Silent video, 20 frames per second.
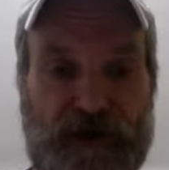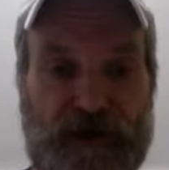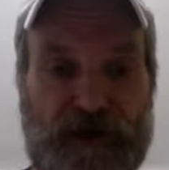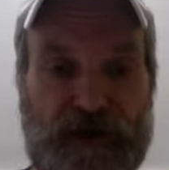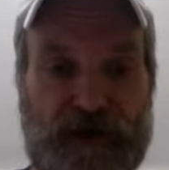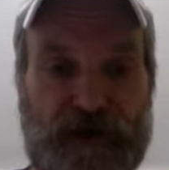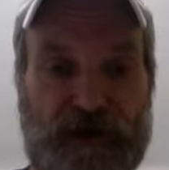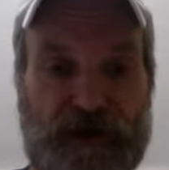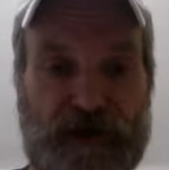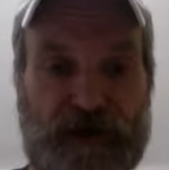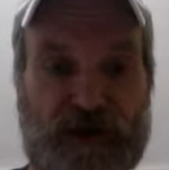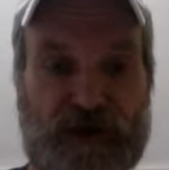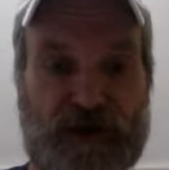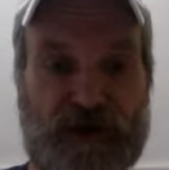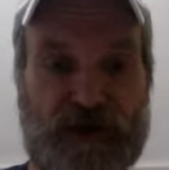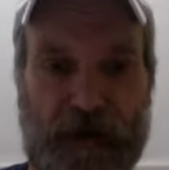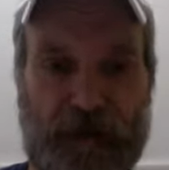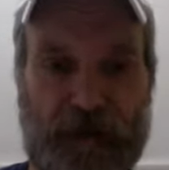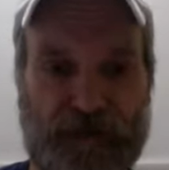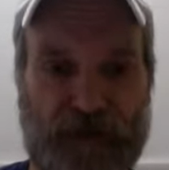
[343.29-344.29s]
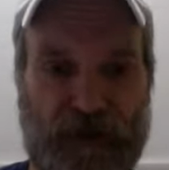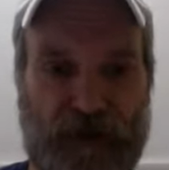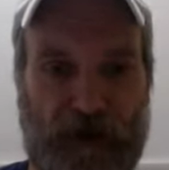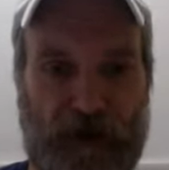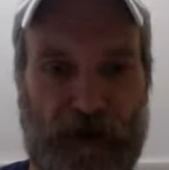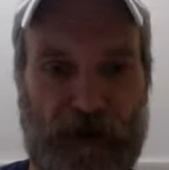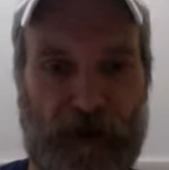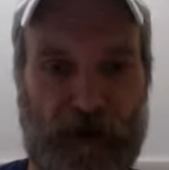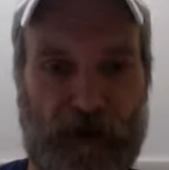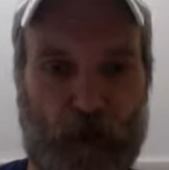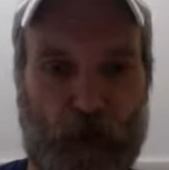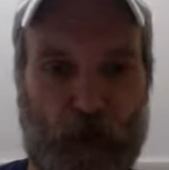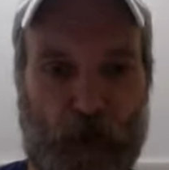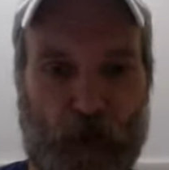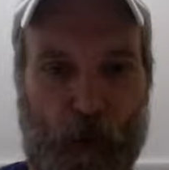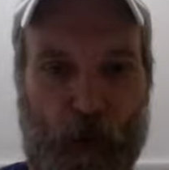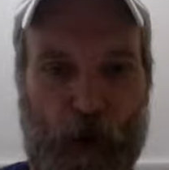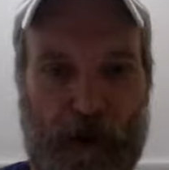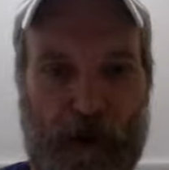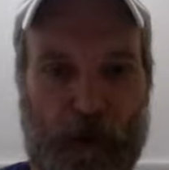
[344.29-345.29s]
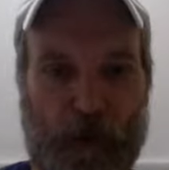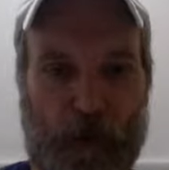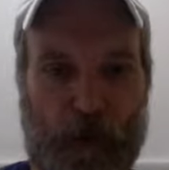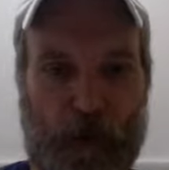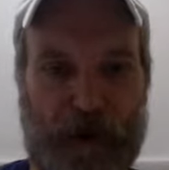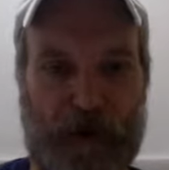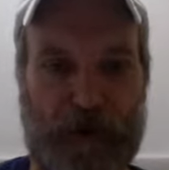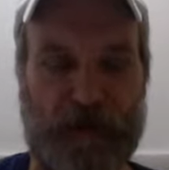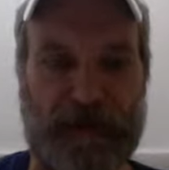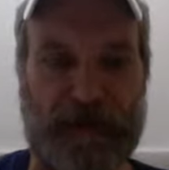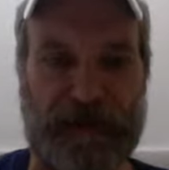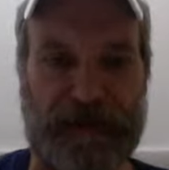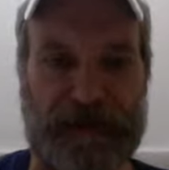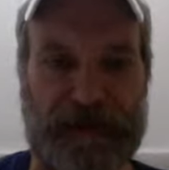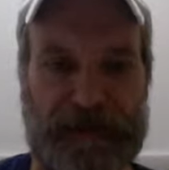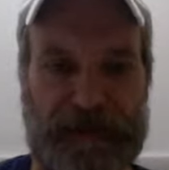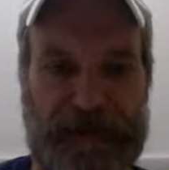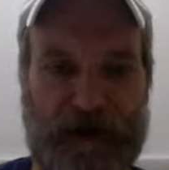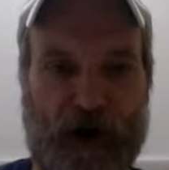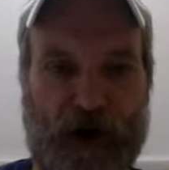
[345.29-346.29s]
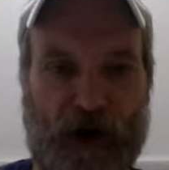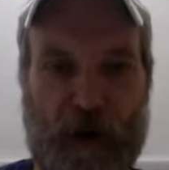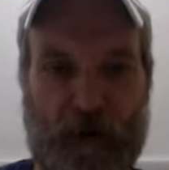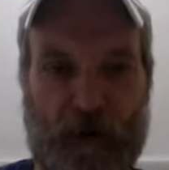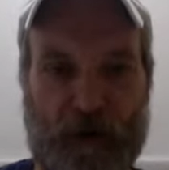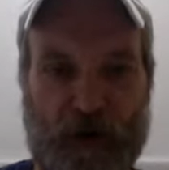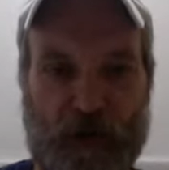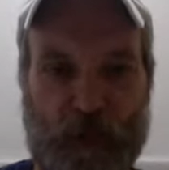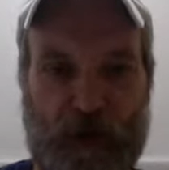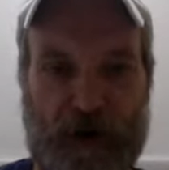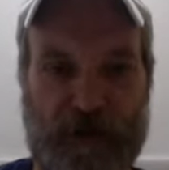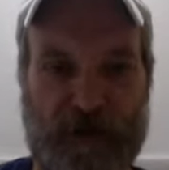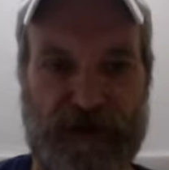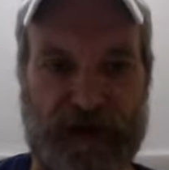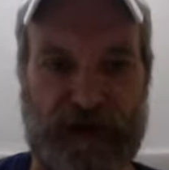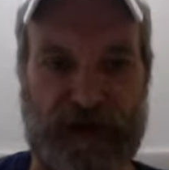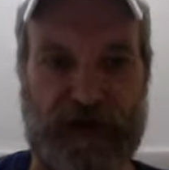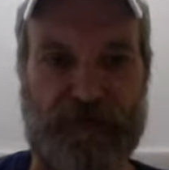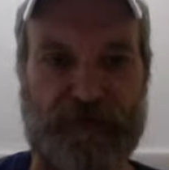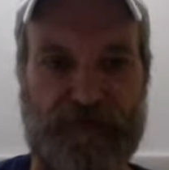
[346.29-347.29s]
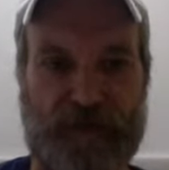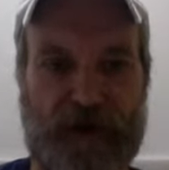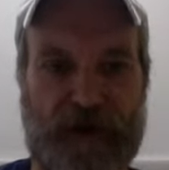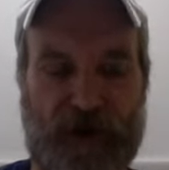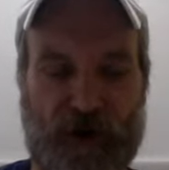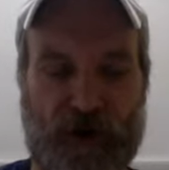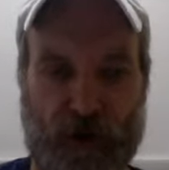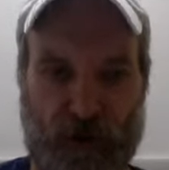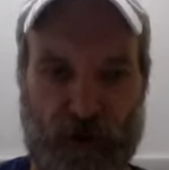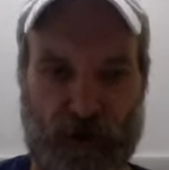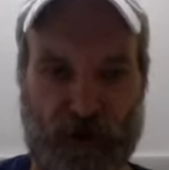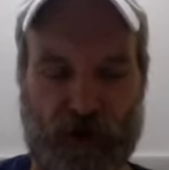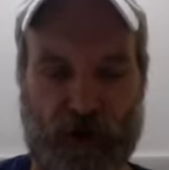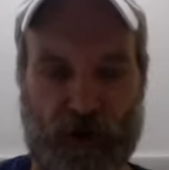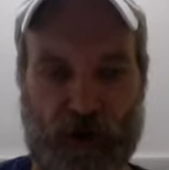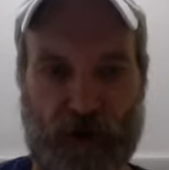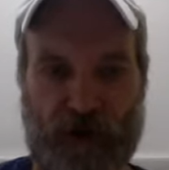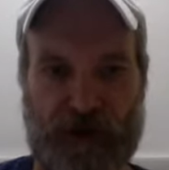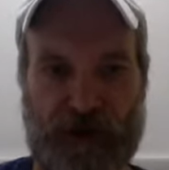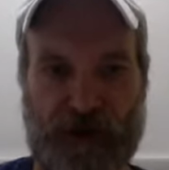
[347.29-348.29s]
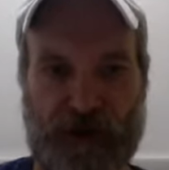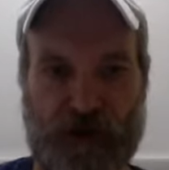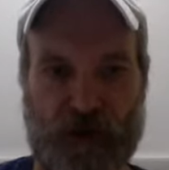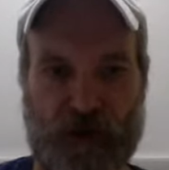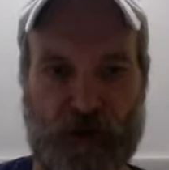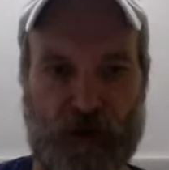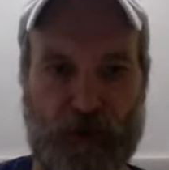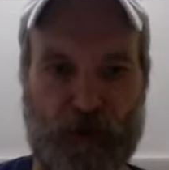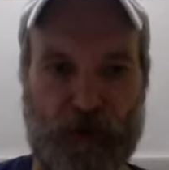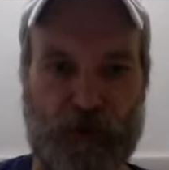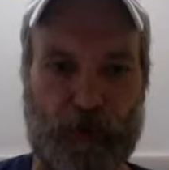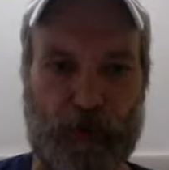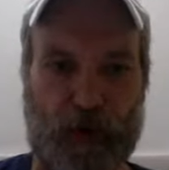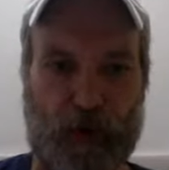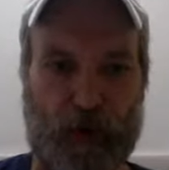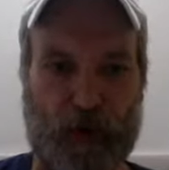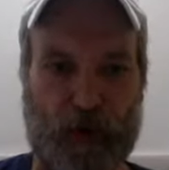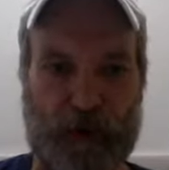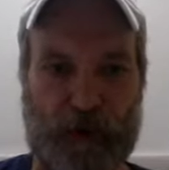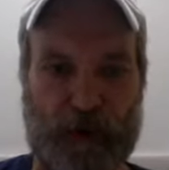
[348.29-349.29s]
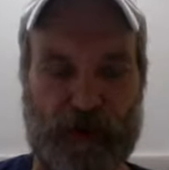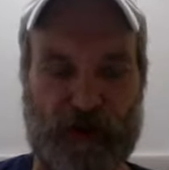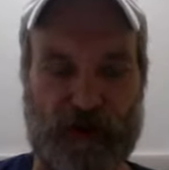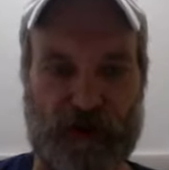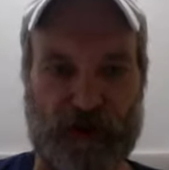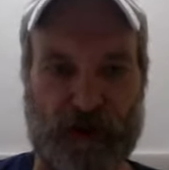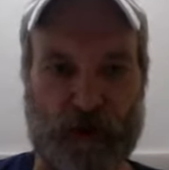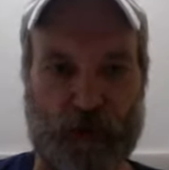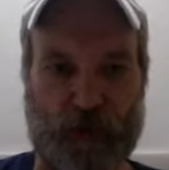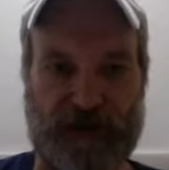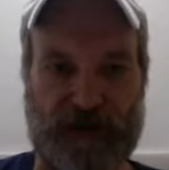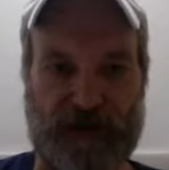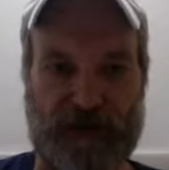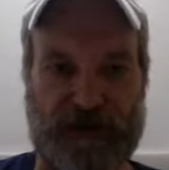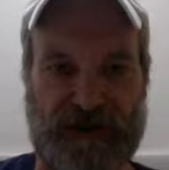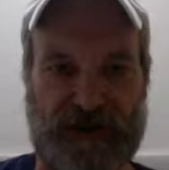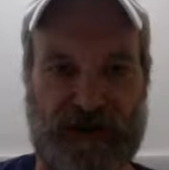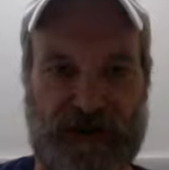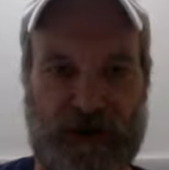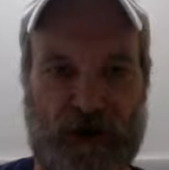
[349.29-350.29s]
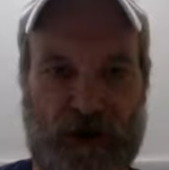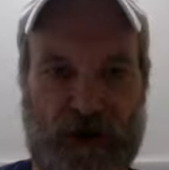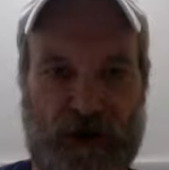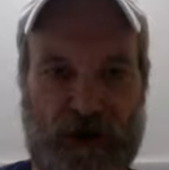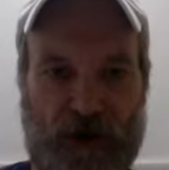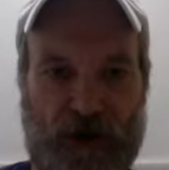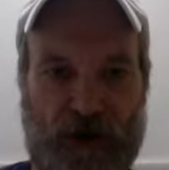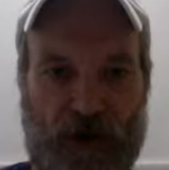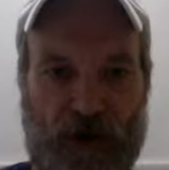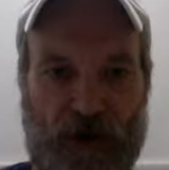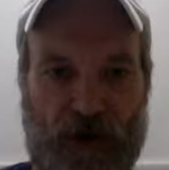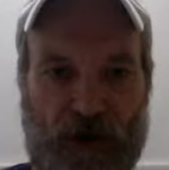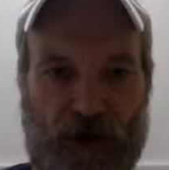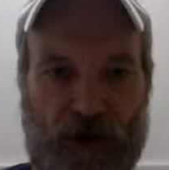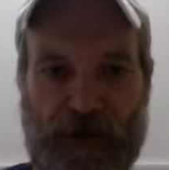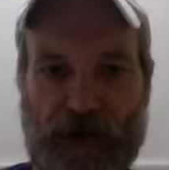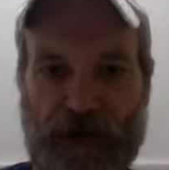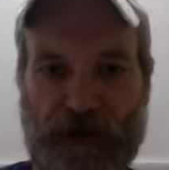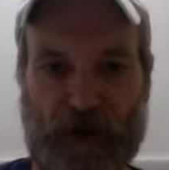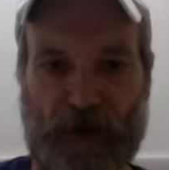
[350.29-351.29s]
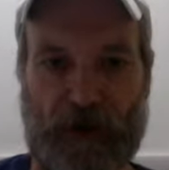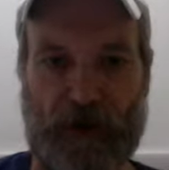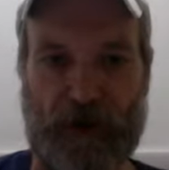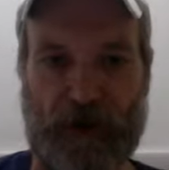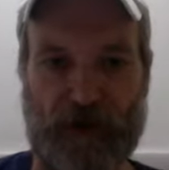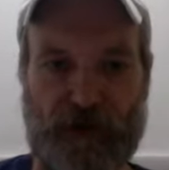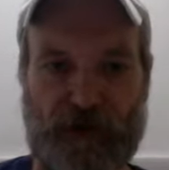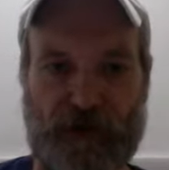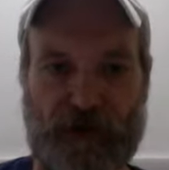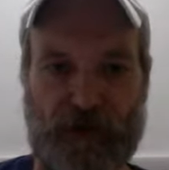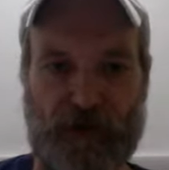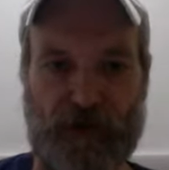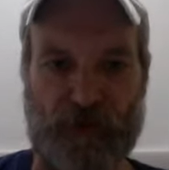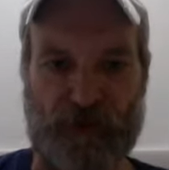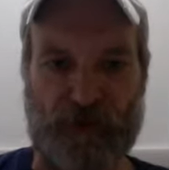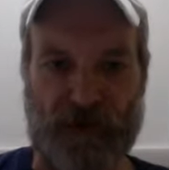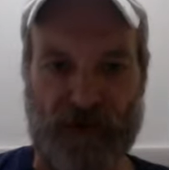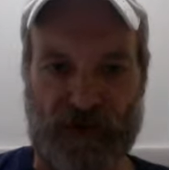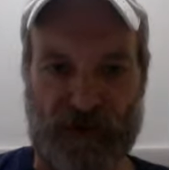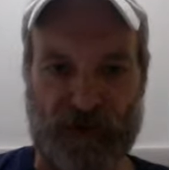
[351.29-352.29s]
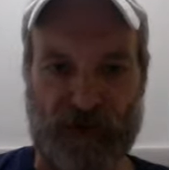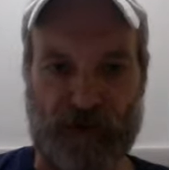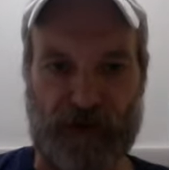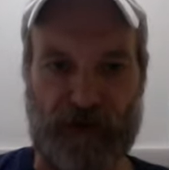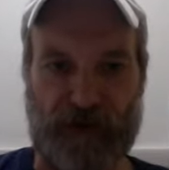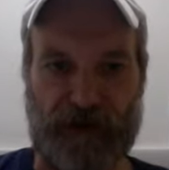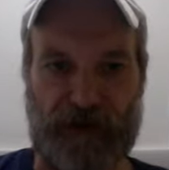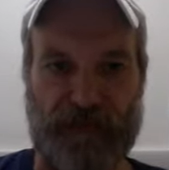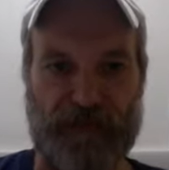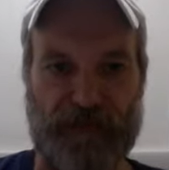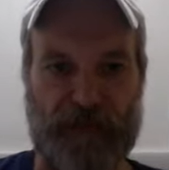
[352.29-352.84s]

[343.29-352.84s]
by being on the World Wide Web and being an e-commerce website, could certainly institute the program. It just would entail shipping directly to your facility.